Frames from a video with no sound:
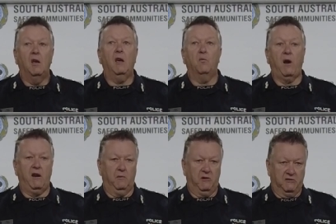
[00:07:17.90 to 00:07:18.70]
It
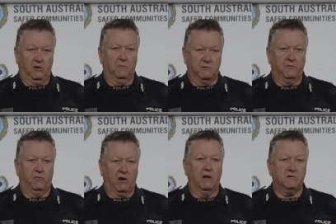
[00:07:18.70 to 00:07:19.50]
random in terms of a
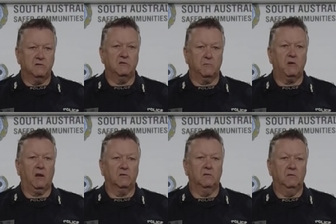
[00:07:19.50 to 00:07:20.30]
relationship,
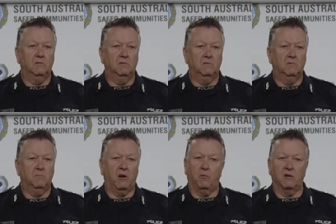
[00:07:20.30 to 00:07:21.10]
yes.
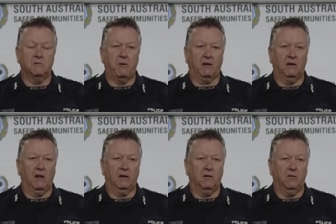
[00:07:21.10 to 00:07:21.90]
But I won't
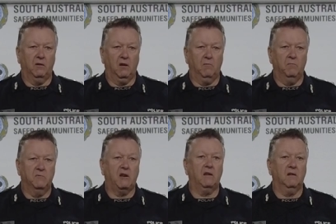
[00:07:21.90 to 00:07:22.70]
speculate on
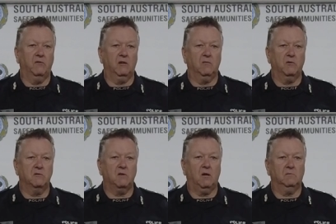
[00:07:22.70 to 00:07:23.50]
taking a vehicle with a
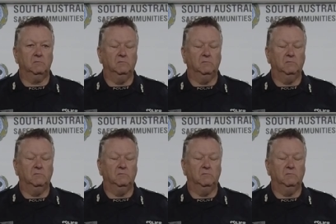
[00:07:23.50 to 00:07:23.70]
child.